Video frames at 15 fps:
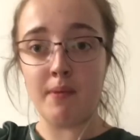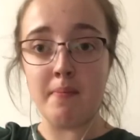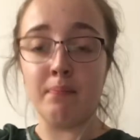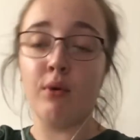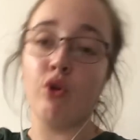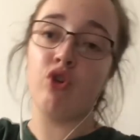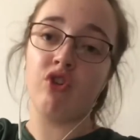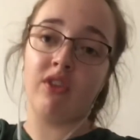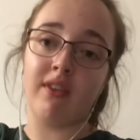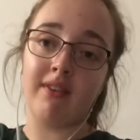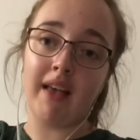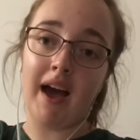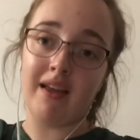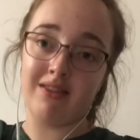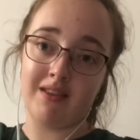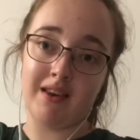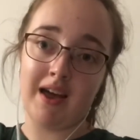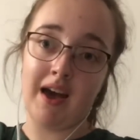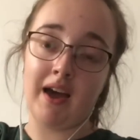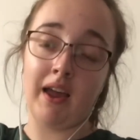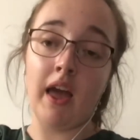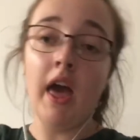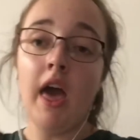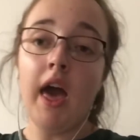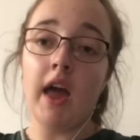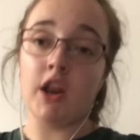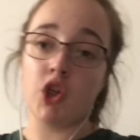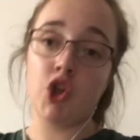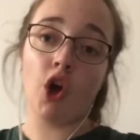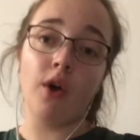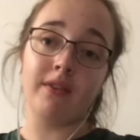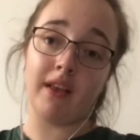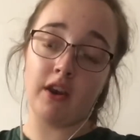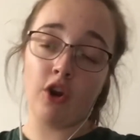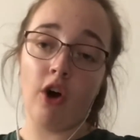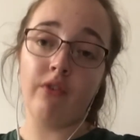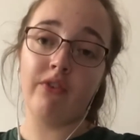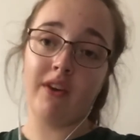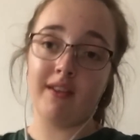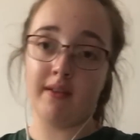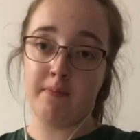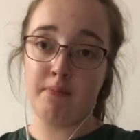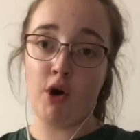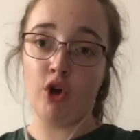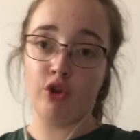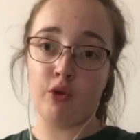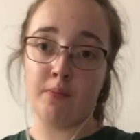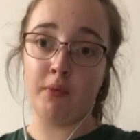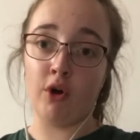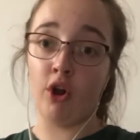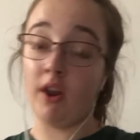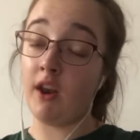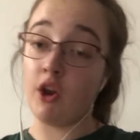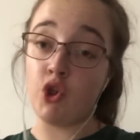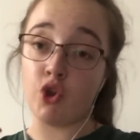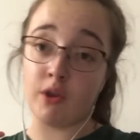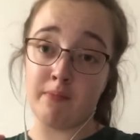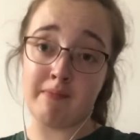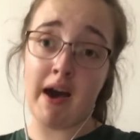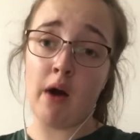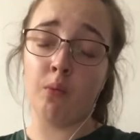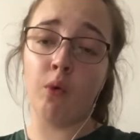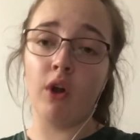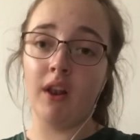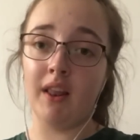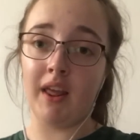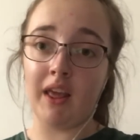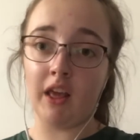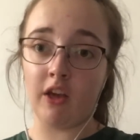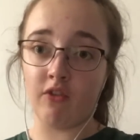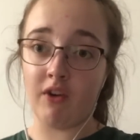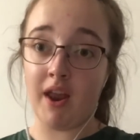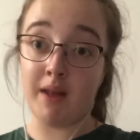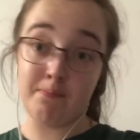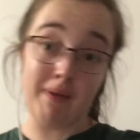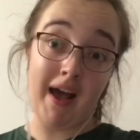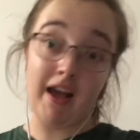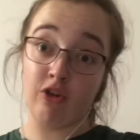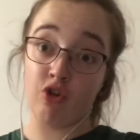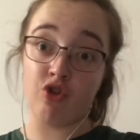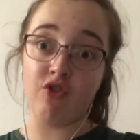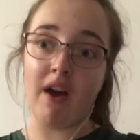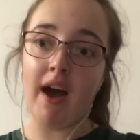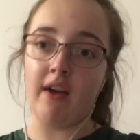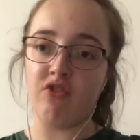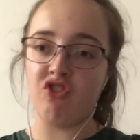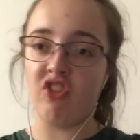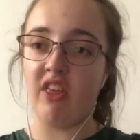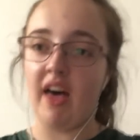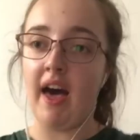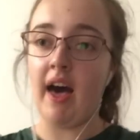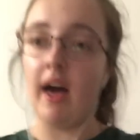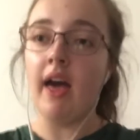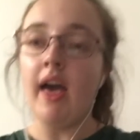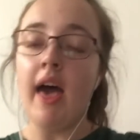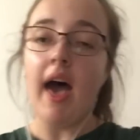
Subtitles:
been pushed to the side tonight, and it shows that nothing is impossible, and it doesn't matter what league you're in, passion drives you there.